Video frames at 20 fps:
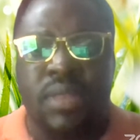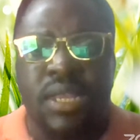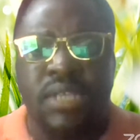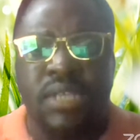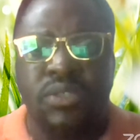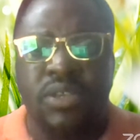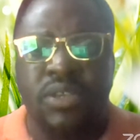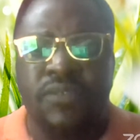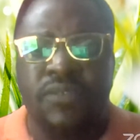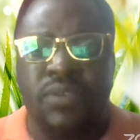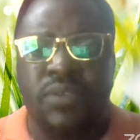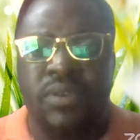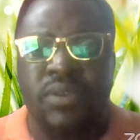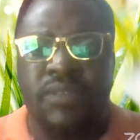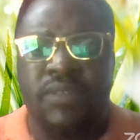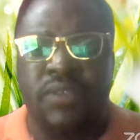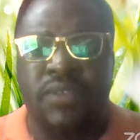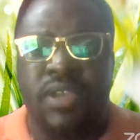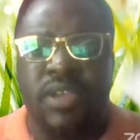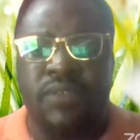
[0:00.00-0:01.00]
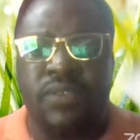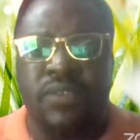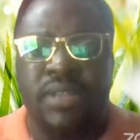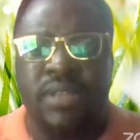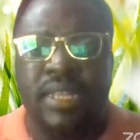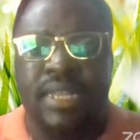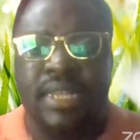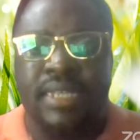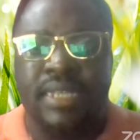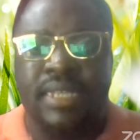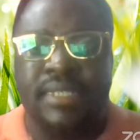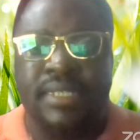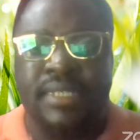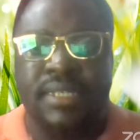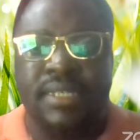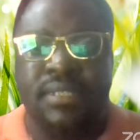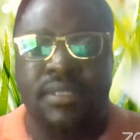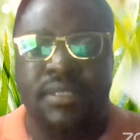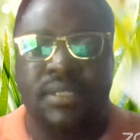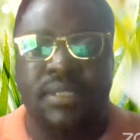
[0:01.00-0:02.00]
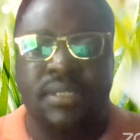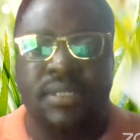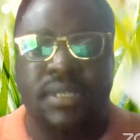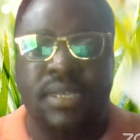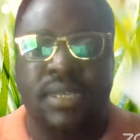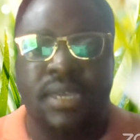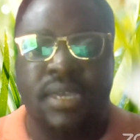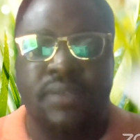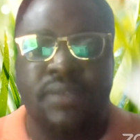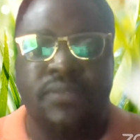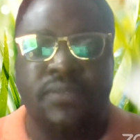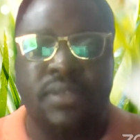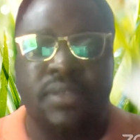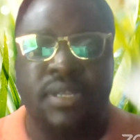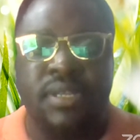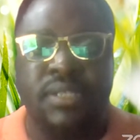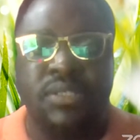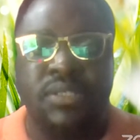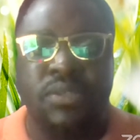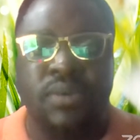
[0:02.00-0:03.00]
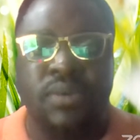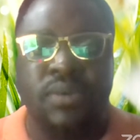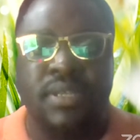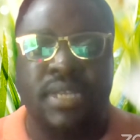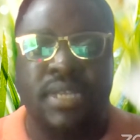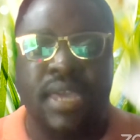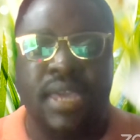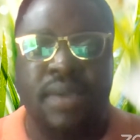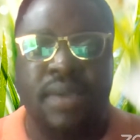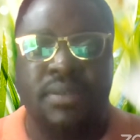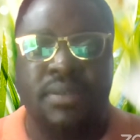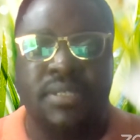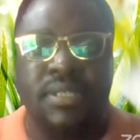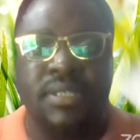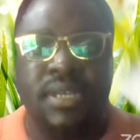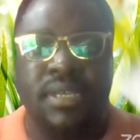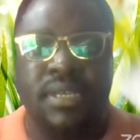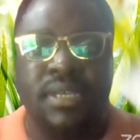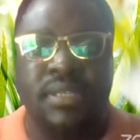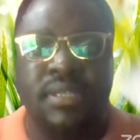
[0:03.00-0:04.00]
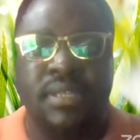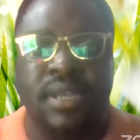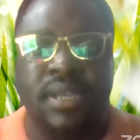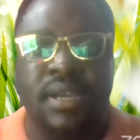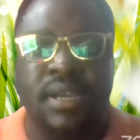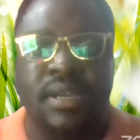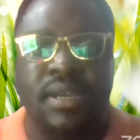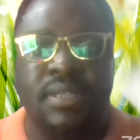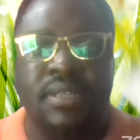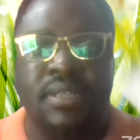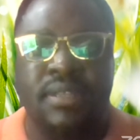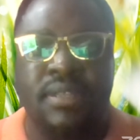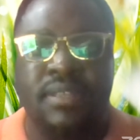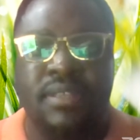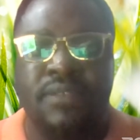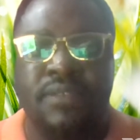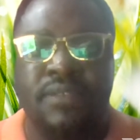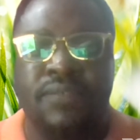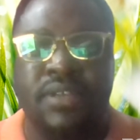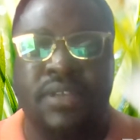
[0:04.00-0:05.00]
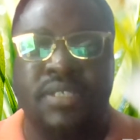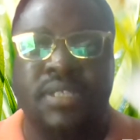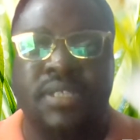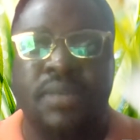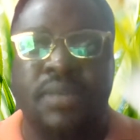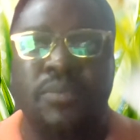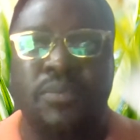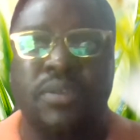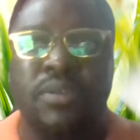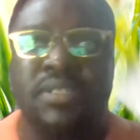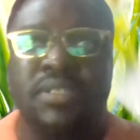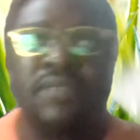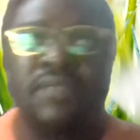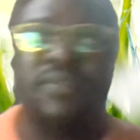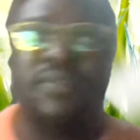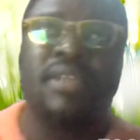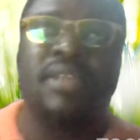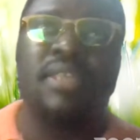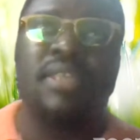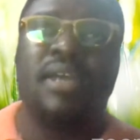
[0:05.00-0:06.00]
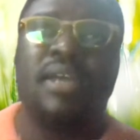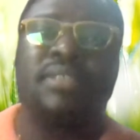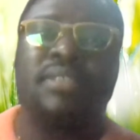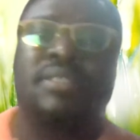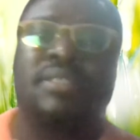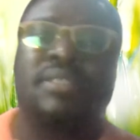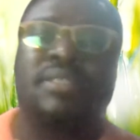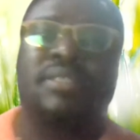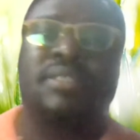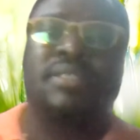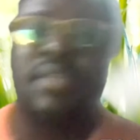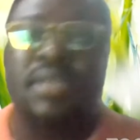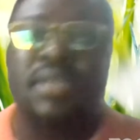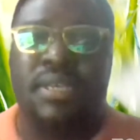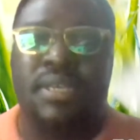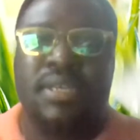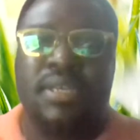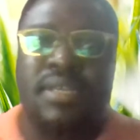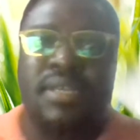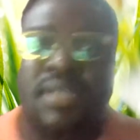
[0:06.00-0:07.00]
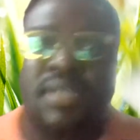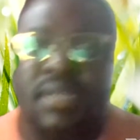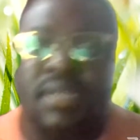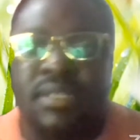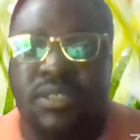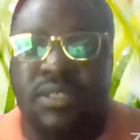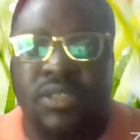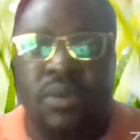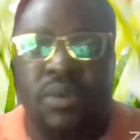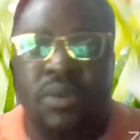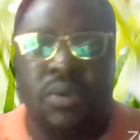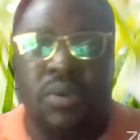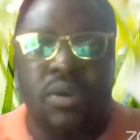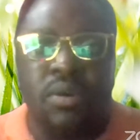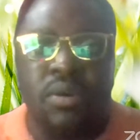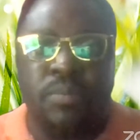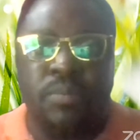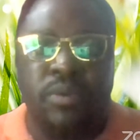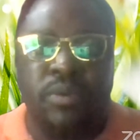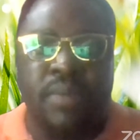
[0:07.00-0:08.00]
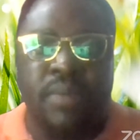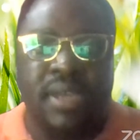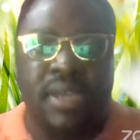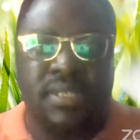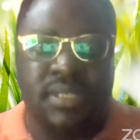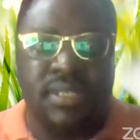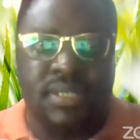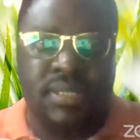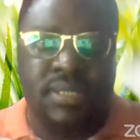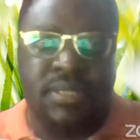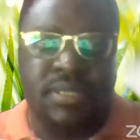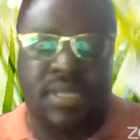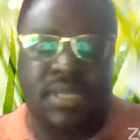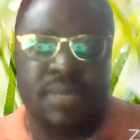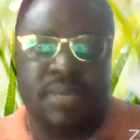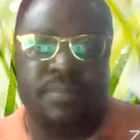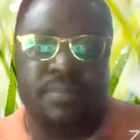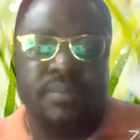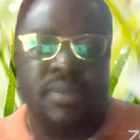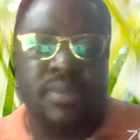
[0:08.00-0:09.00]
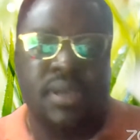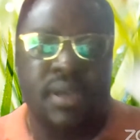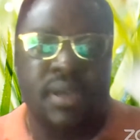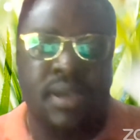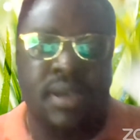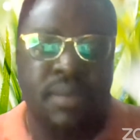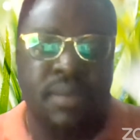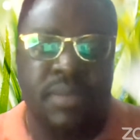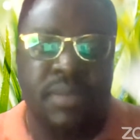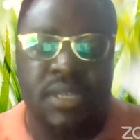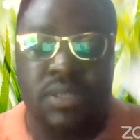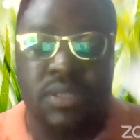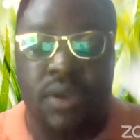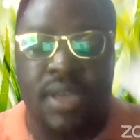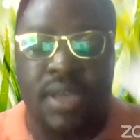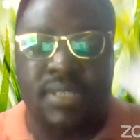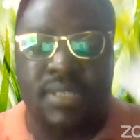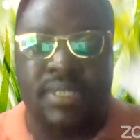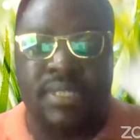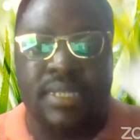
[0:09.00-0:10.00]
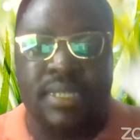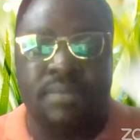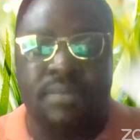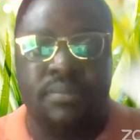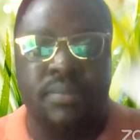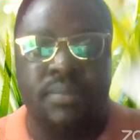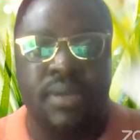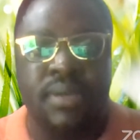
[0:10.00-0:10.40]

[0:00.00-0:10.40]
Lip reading: So if you listened carefully to what the guy was saying, the first step was the fact that someone compromised the SIM, his or her SIM.